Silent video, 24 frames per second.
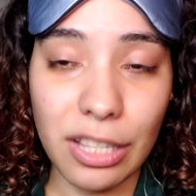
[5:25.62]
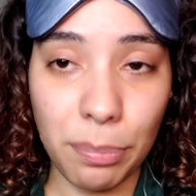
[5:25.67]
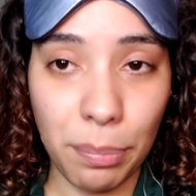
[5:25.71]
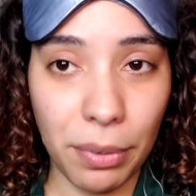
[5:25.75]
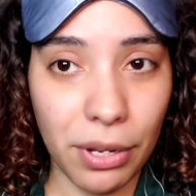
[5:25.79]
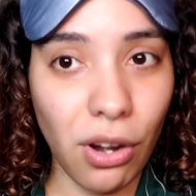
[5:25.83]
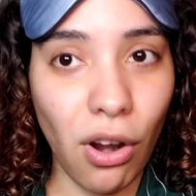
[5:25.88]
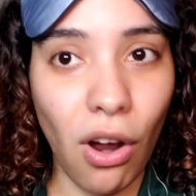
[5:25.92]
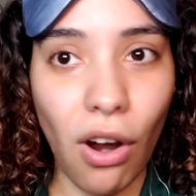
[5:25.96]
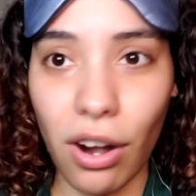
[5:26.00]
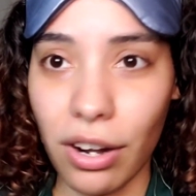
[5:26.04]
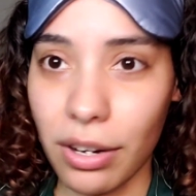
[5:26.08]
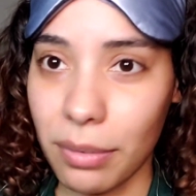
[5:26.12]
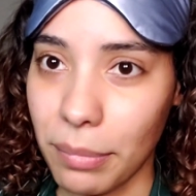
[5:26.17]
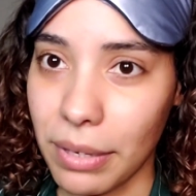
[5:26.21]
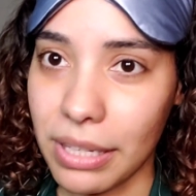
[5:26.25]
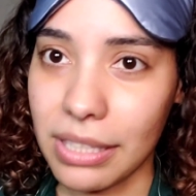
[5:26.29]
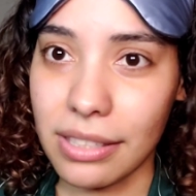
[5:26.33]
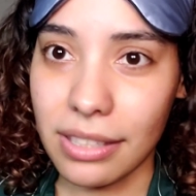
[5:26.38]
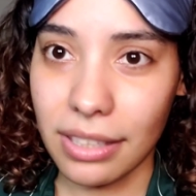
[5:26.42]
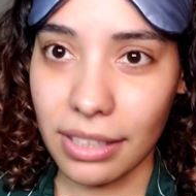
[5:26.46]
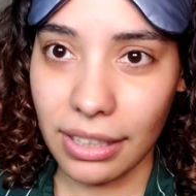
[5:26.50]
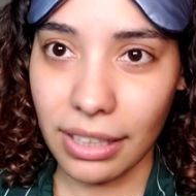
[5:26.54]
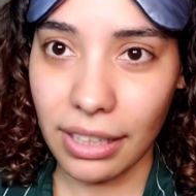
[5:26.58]
been hard
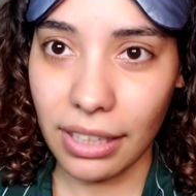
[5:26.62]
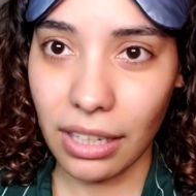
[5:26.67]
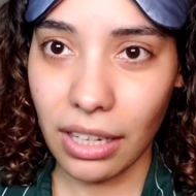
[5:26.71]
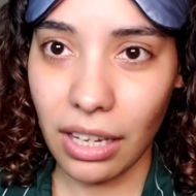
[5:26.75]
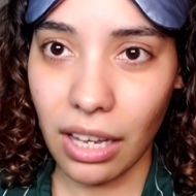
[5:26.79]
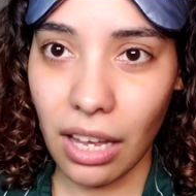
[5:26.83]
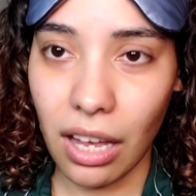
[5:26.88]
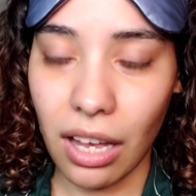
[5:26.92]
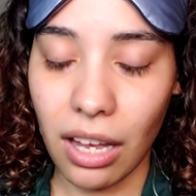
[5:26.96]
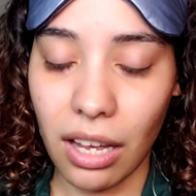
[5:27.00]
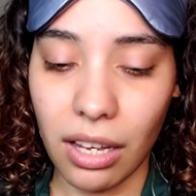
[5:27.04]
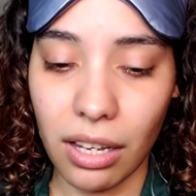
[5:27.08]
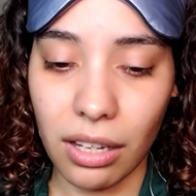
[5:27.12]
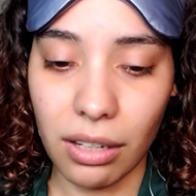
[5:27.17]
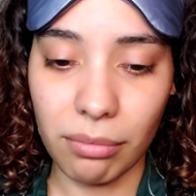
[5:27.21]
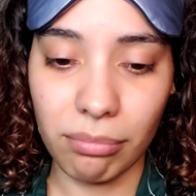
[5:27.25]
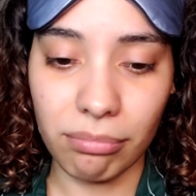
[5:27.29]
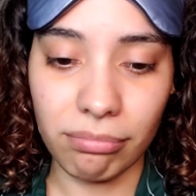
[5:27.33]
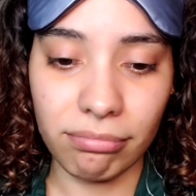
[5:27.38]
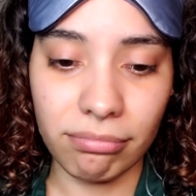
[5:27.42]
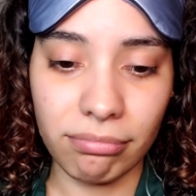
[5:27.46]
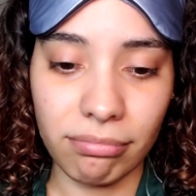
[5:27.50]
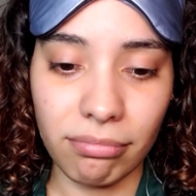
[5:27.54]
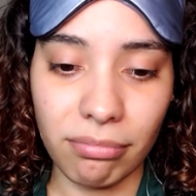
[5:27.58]
mentally,
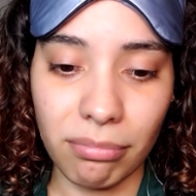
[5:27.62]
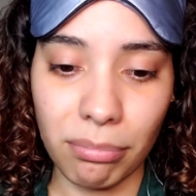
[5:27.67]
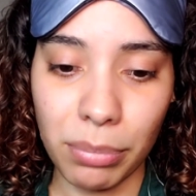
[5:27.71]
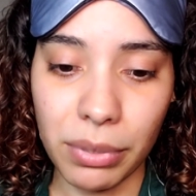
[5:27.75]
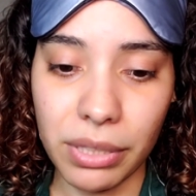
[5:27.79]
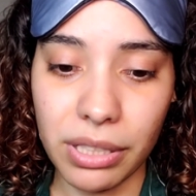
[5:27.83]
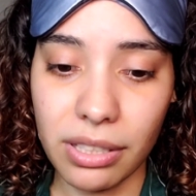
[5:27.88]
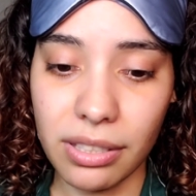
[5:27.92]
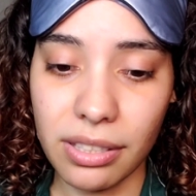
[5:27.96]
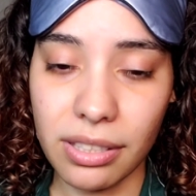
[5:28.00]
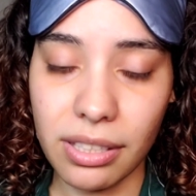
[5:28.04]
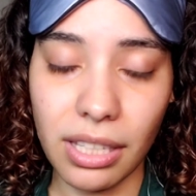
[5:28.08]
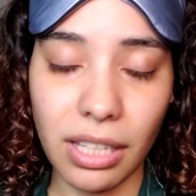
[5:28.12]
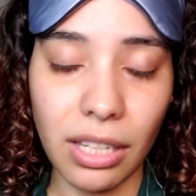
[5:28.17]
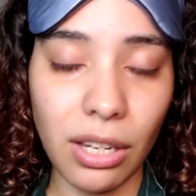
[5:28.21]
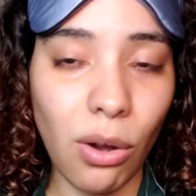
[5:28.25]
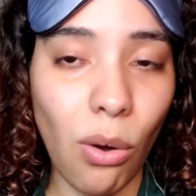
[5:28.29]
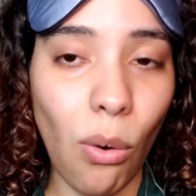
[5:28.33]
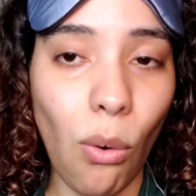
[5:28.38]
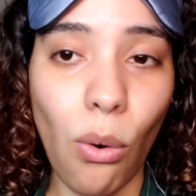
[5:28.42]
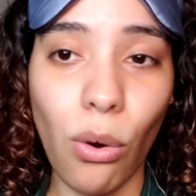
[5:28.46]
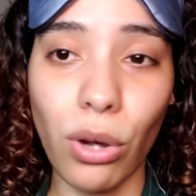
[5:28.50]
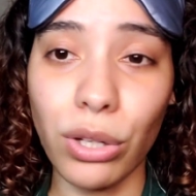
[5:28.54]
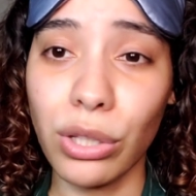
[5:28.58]
but seeing
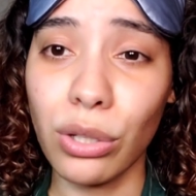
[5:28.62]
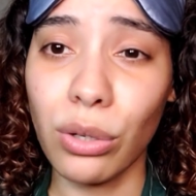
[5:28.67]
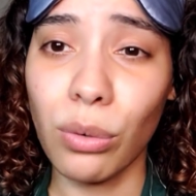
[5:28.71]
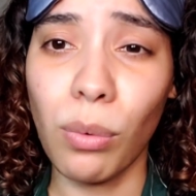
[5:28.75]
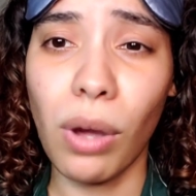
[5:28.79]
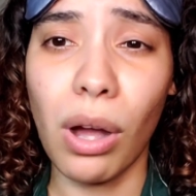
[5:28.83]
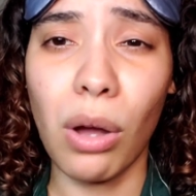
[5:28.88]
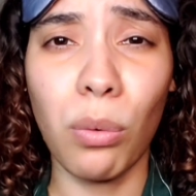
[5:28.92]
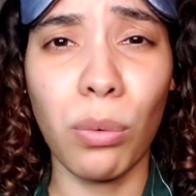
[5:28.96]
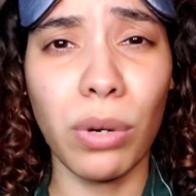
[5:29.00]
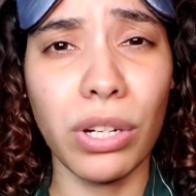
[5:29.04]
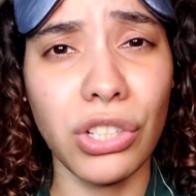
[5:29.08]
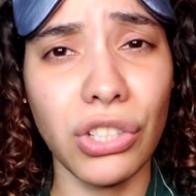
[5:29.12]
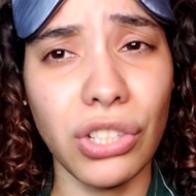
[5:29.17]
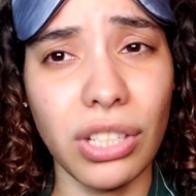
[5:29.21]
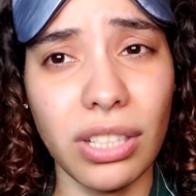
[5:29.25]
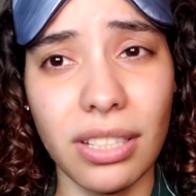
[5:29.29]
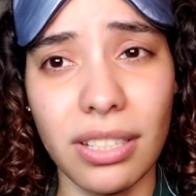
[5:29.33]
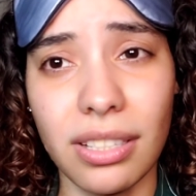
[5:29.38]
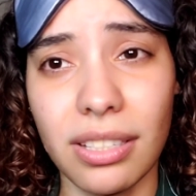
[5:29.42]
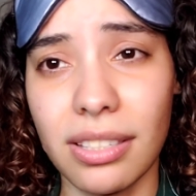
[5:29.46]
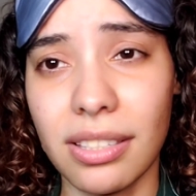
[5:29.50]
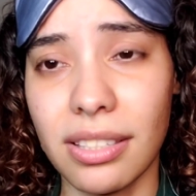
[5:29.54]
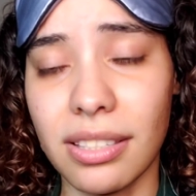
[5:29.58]
all your well
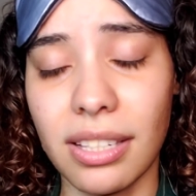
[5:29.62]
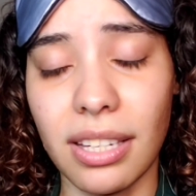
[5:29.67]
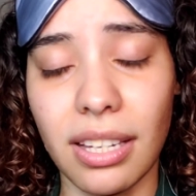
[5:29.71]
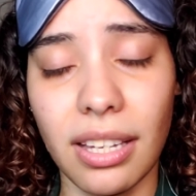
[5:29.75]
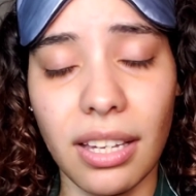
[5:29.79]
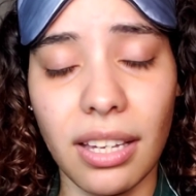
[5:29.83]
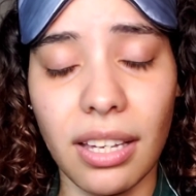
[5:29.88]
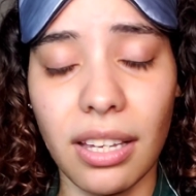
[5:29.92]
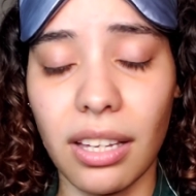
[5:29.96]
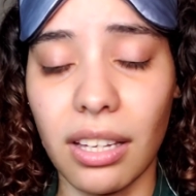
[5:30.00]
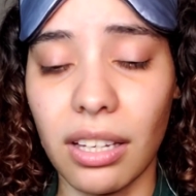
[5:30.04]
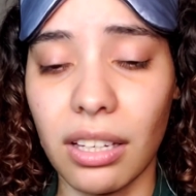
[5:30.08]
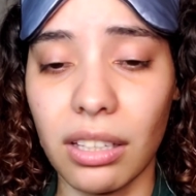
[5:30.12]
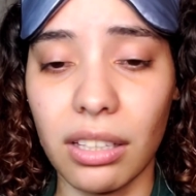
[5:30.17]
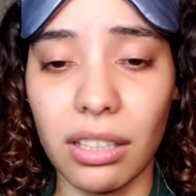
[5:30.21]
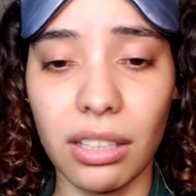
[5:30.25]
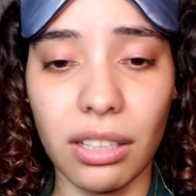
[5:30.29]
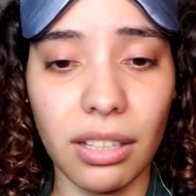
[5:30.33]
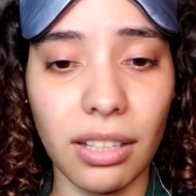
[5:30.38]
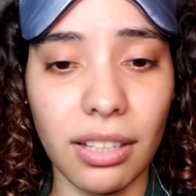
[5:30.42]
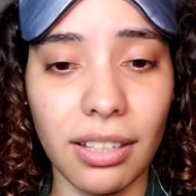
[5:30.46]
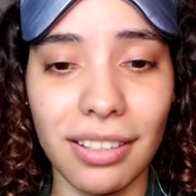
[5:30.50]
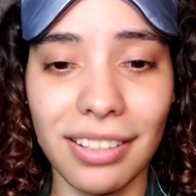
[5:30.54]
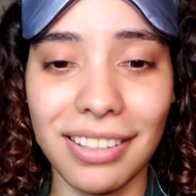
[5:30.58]
wishes, seeing
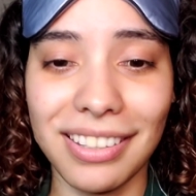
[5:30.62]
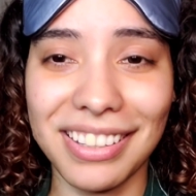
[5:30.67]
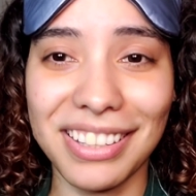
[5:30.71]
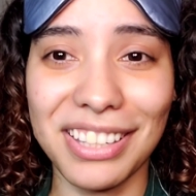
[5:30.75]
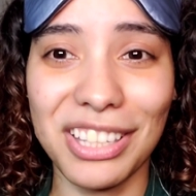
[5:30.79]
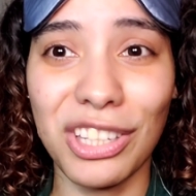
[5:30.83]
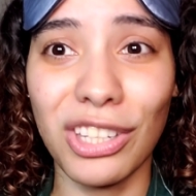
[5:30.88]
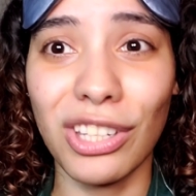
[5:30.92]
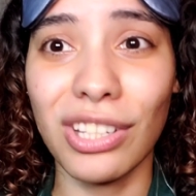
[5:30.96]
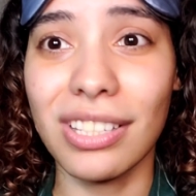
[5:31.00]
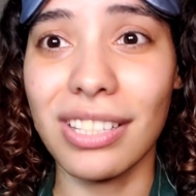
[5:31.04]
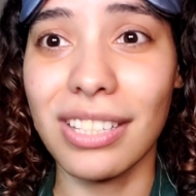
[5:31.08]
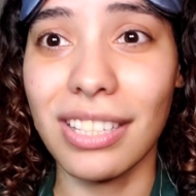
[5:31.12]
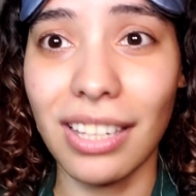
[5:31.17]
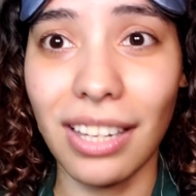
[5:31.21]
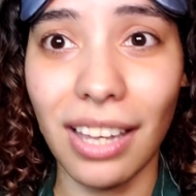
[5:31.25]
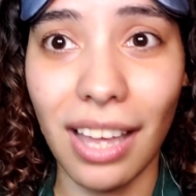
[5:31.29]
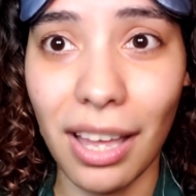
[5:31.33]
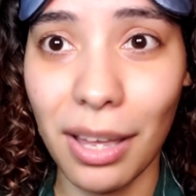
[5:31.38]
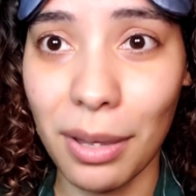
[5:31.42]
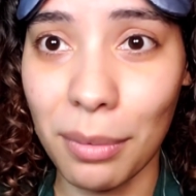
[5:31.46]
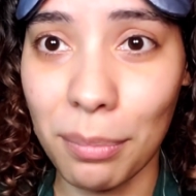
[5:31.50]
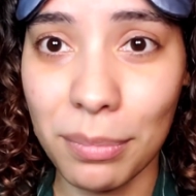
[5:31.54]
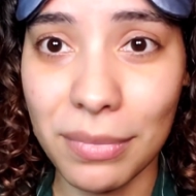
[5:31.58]
your
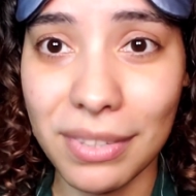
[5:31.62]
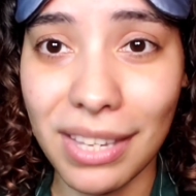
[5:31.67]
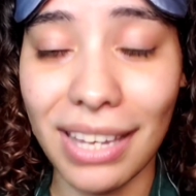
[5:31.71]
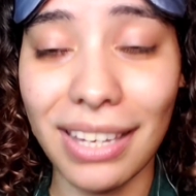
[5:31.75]
DMs.